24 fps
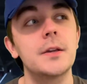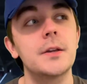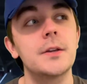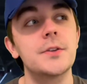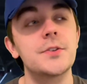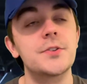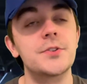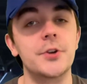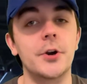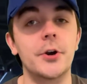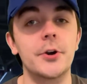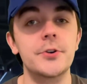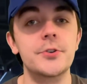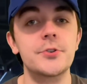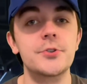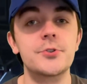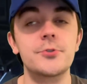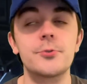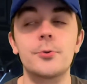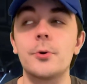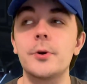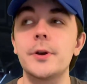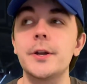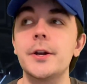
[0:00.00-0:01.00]
star
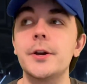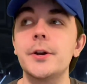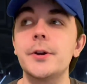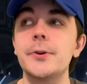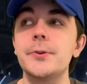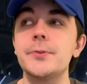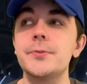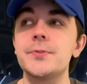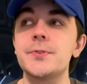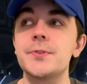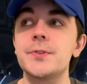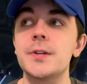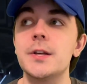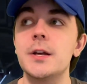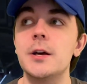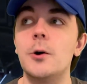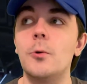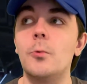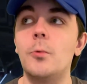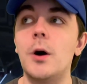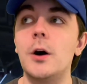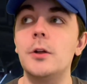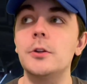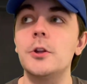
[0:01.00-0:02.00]
destroyers
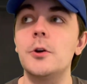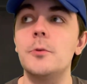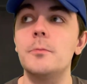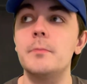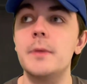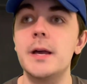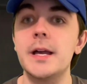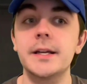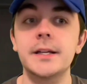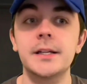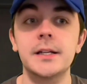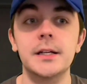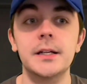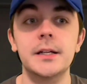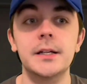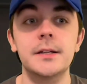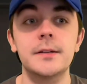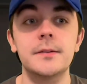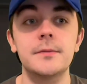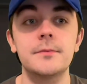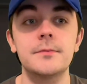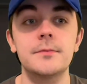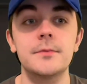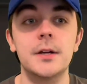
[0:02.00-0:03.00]
while
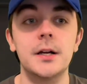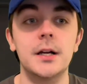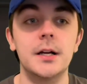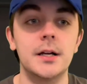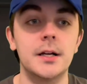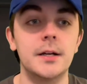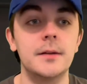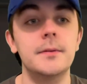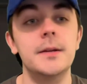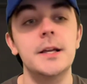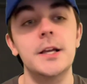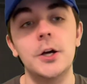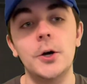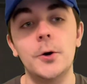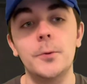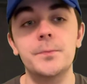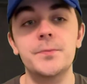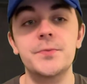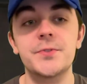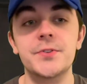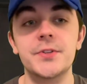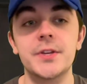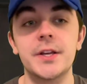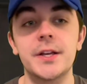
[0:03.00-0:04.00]
Omega uh,
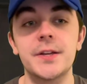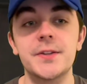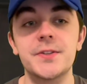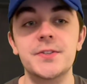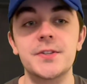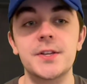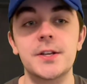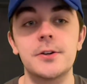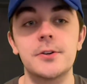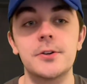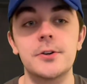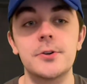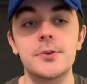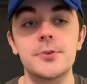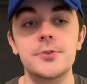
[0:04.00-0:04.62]
helps uh, Senator